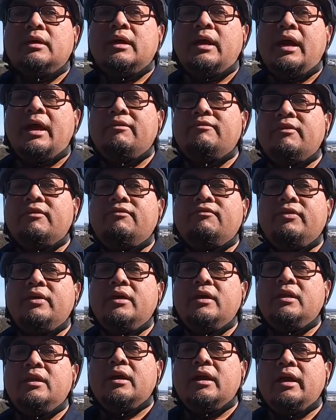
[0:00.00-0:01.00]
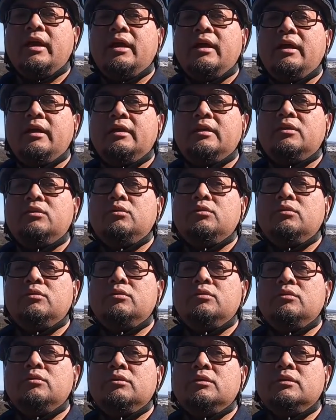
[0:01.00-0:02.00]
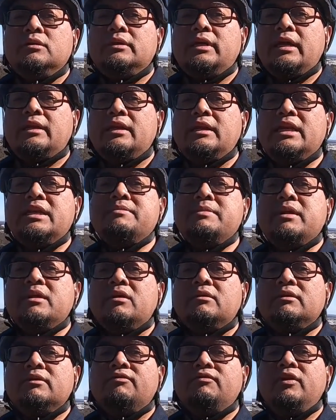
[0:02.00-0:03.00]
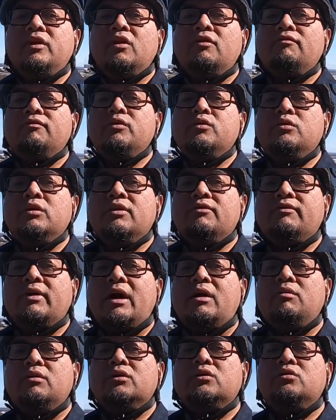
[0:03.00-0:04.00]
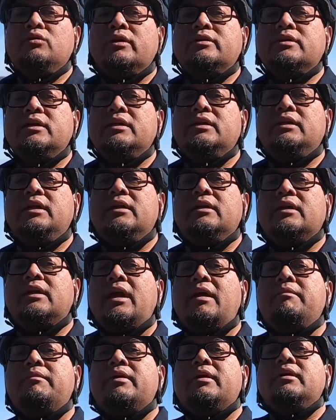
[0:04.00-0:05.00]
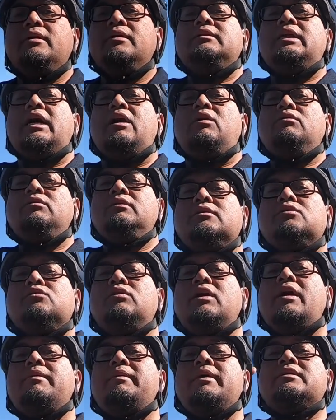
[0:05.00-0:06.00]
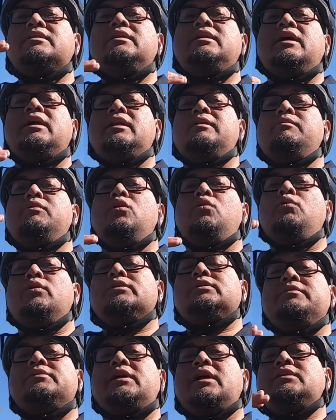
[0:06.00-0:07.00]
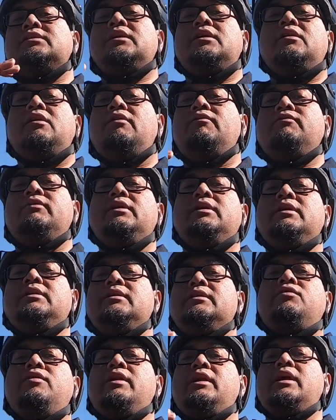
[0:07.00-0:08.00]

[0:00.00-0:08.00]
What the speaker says: have a feel and to get the limit of the field of view if I were to actually tilt the camera down. So I'm actually at the lowest section of the screen